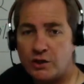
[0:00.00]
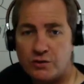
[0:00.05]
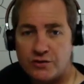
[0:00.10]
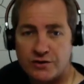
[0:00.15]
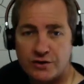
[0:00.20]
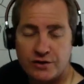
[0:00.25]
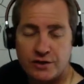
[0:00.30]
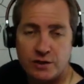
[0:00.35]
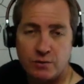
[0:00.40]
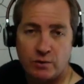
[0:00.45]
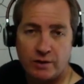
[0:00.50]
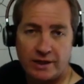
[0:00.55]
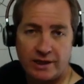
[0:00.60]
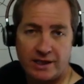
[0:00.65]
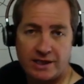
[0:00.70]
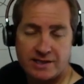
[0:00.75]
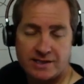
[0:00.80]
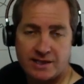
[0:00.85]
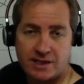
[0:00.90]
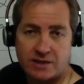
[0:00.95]
you suddenly want to
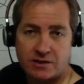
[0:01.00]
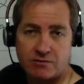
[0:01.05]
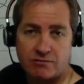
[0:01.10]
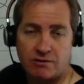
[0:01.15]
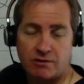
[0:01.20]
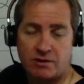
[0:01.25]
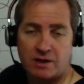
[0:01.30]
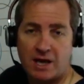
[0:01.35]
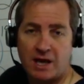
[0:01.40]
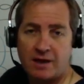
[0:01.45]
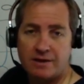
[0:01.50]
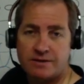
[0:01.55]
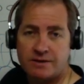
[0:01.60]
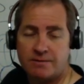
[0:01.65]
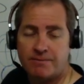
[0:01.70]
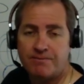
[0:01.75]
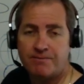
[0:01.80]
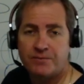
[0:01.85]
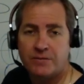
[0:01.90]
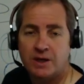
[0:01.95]
hit
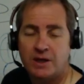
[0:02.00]
600,000.